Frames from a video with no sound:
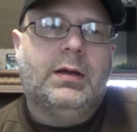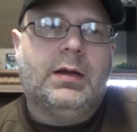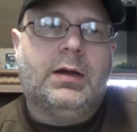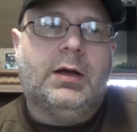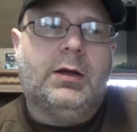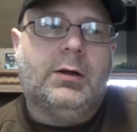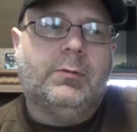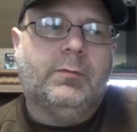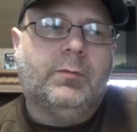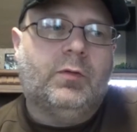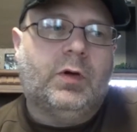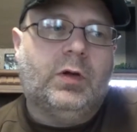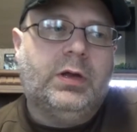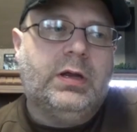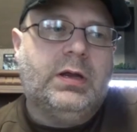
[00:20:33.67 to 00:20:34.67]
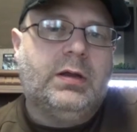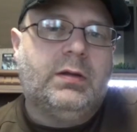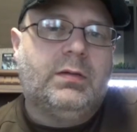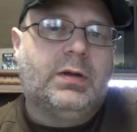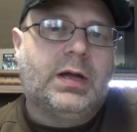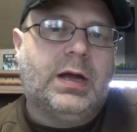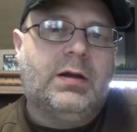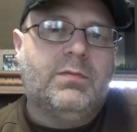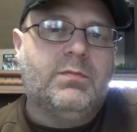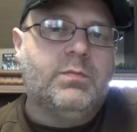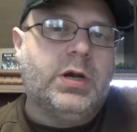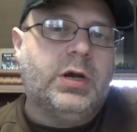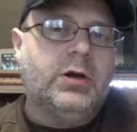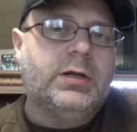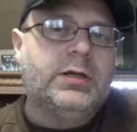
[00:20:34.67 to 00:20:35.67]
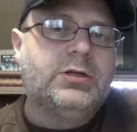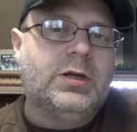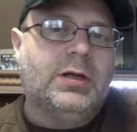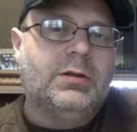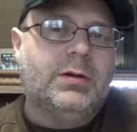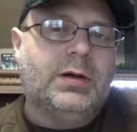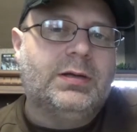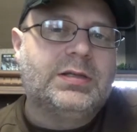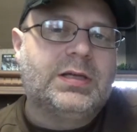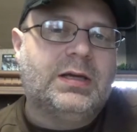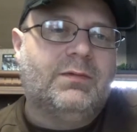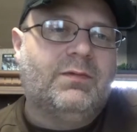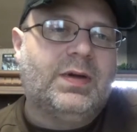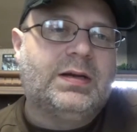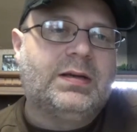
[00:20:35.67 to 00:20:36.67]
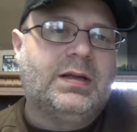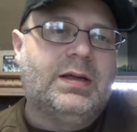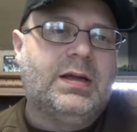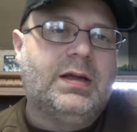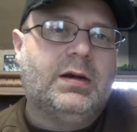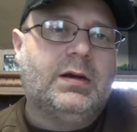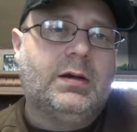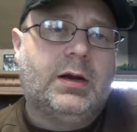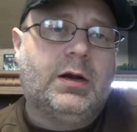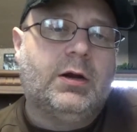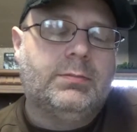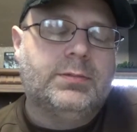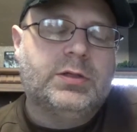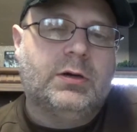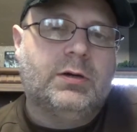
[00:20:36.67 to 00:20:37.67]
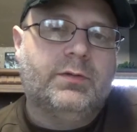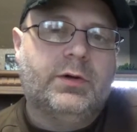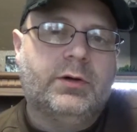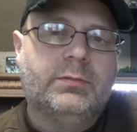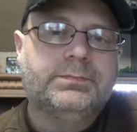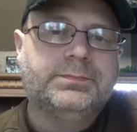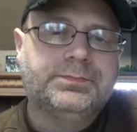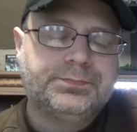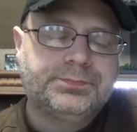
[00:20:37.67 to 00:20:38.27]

Really kind of mirrored each other outside the fact that he had an air observer